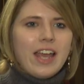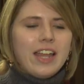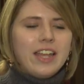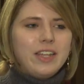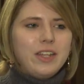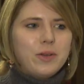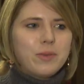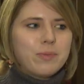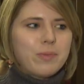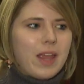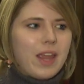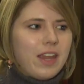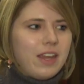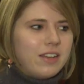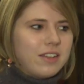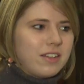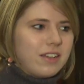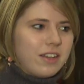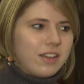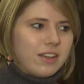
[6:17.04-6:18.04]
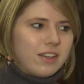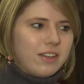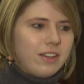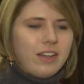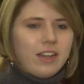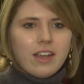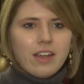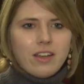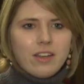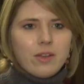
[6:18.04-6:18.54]
And you made,
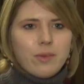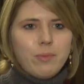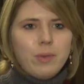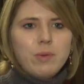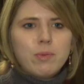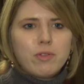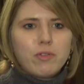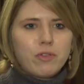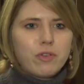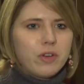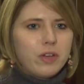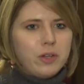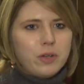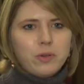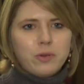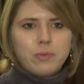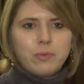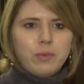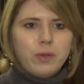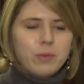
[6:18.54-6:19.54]
Me Before You, mm-hmm.